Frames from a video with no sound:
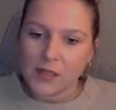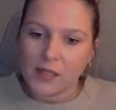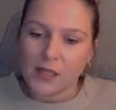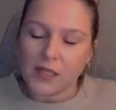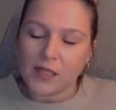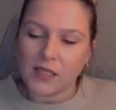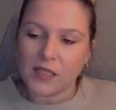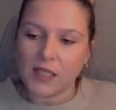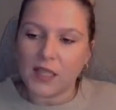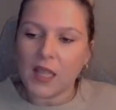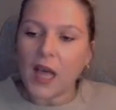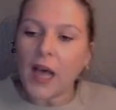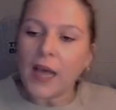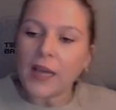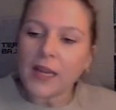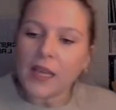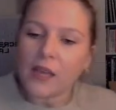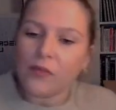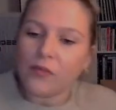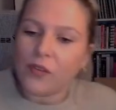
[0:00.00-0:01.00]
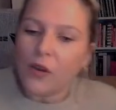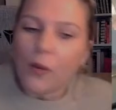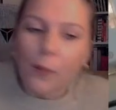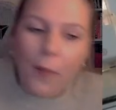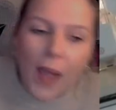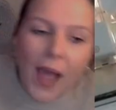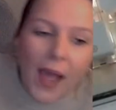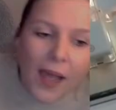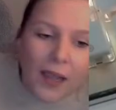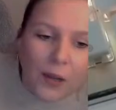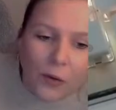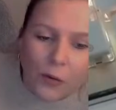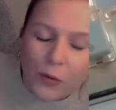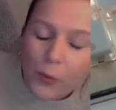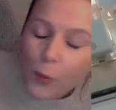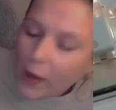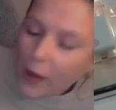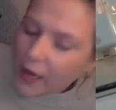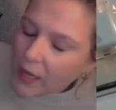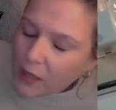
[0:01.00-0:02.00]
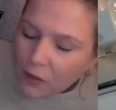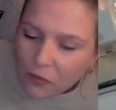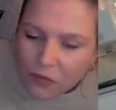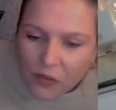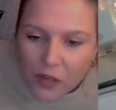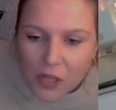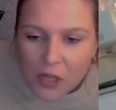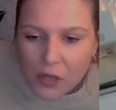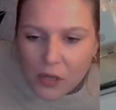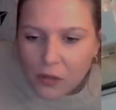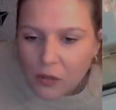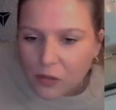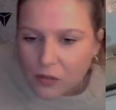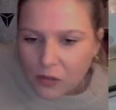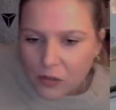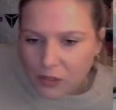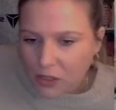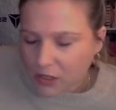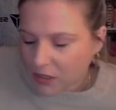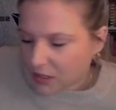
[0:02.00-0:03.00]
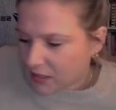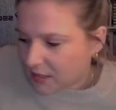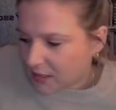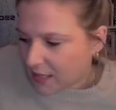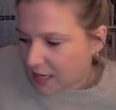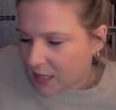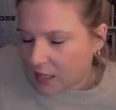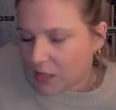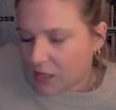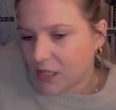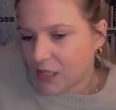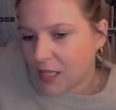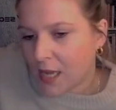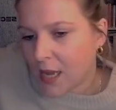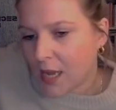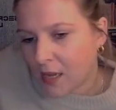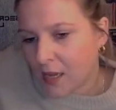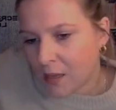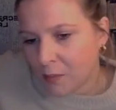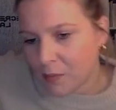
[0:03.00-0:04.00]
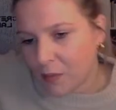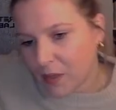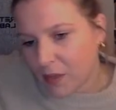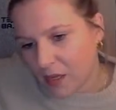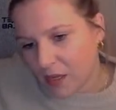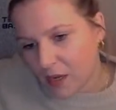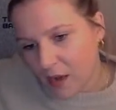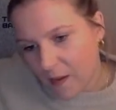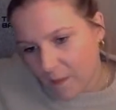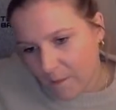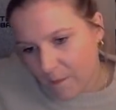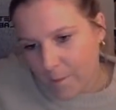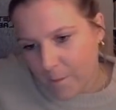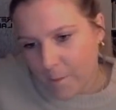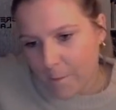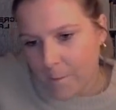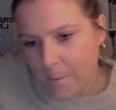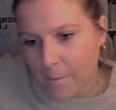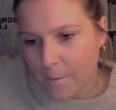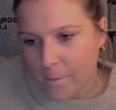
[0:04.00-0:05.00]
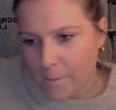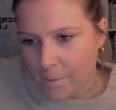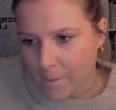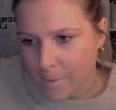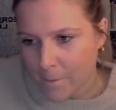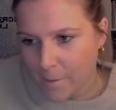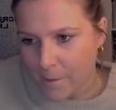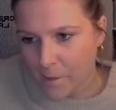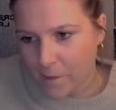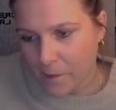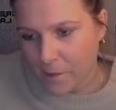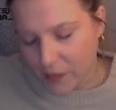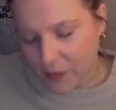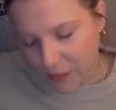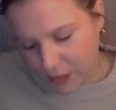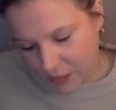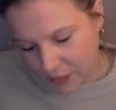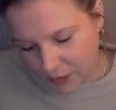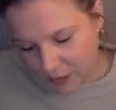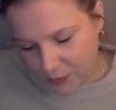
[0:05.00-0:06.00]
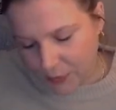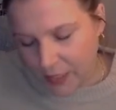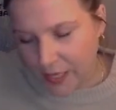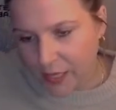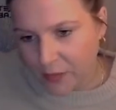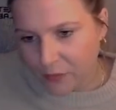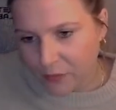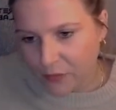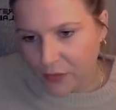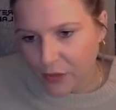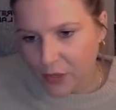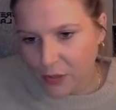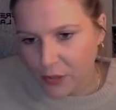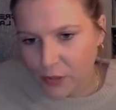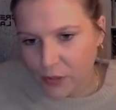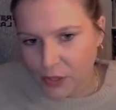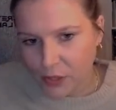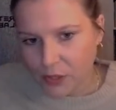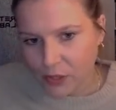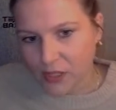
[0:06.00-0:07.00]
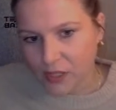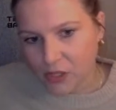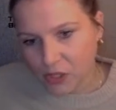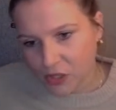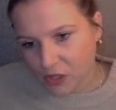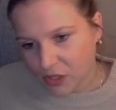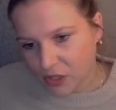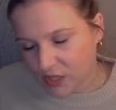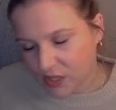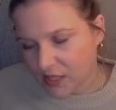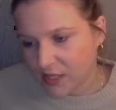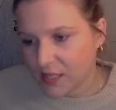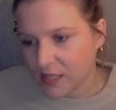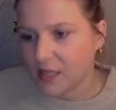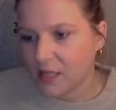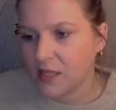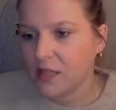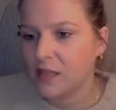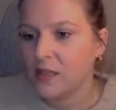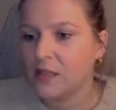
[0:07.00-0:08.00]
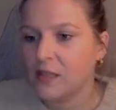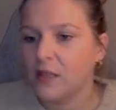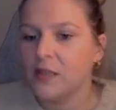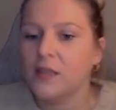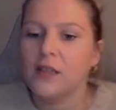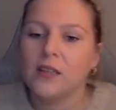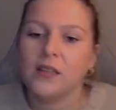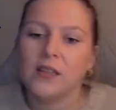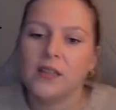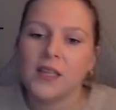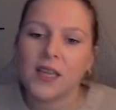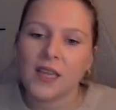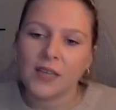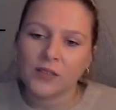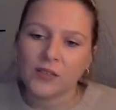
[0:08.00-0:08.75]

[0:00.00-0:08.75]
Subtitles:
Zalani, if you're back, we're waiting for you. Just take your time, but we're just waiting for you so you can see the end